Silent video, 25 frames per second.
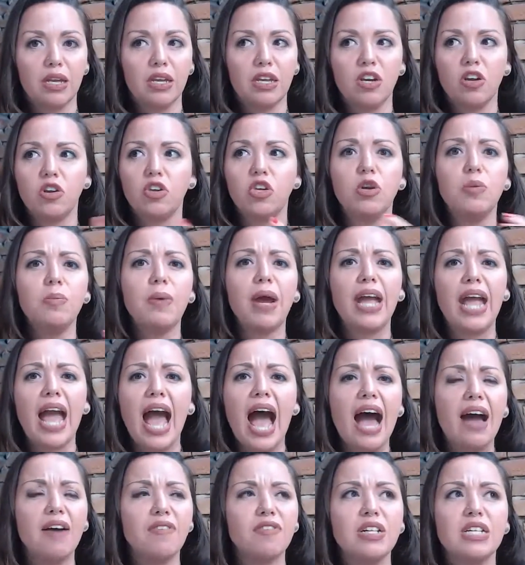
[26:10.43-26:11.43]
You might
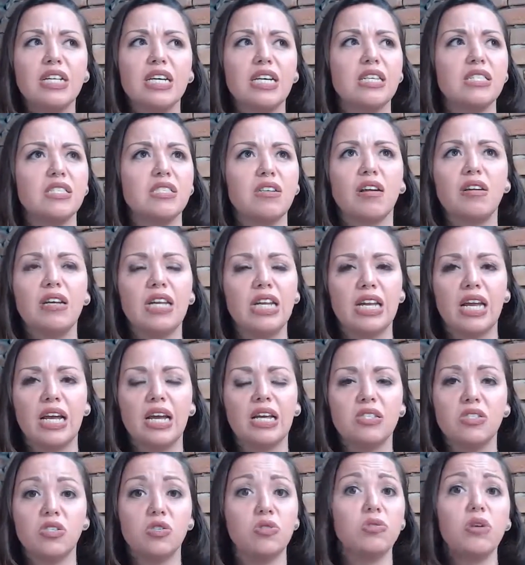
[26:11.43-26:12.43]
have clicks starting
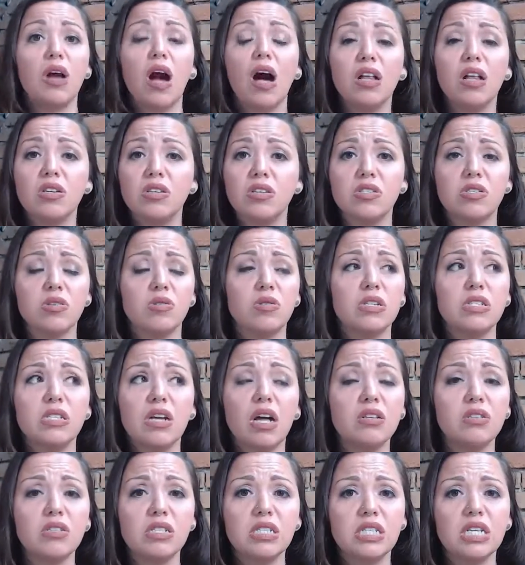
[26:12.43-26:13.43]
at $2 or
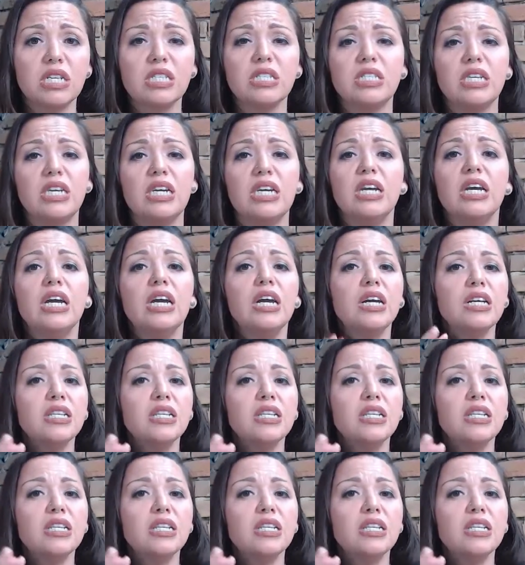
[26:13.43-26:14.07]
$1.60.